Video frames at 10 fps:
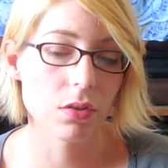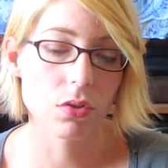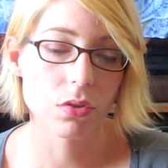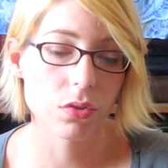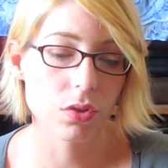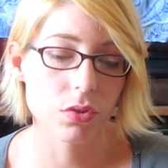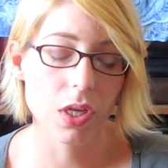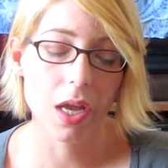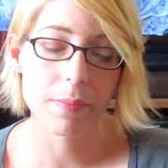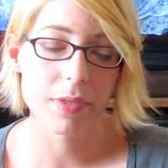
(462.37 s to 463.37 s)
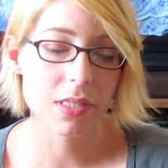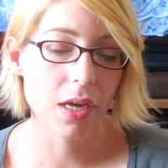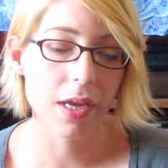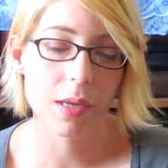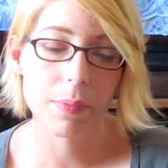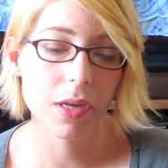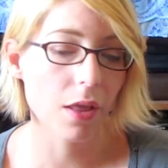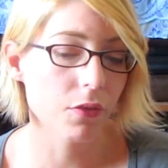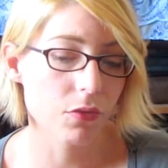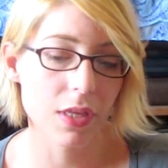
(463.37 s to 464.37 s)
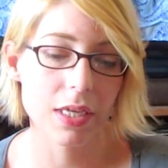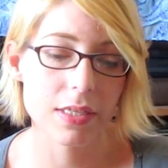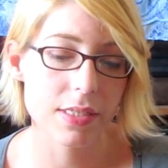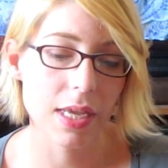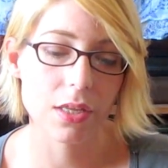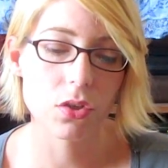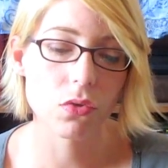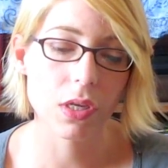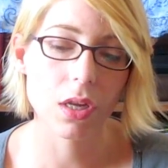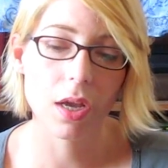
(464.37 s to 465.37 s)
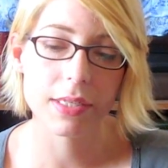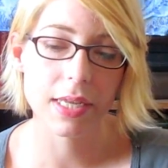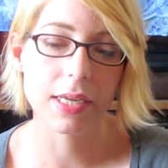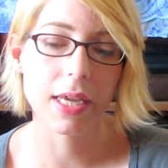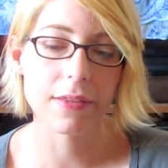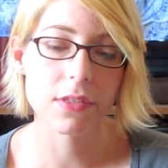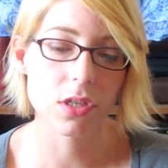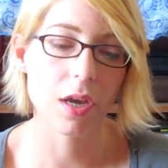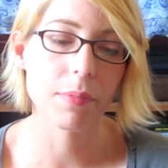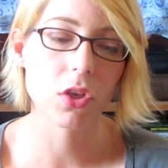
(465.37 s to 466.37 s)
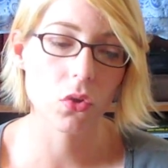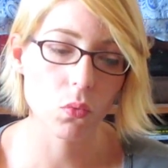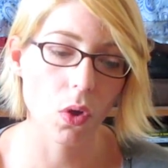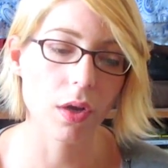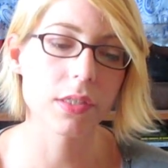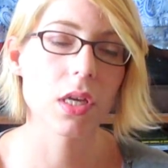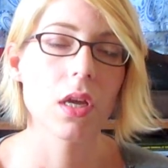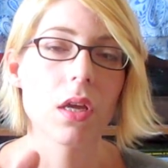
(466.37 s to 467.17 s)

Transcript: your time is tied up in other things, and you cannot dedicate the time that you want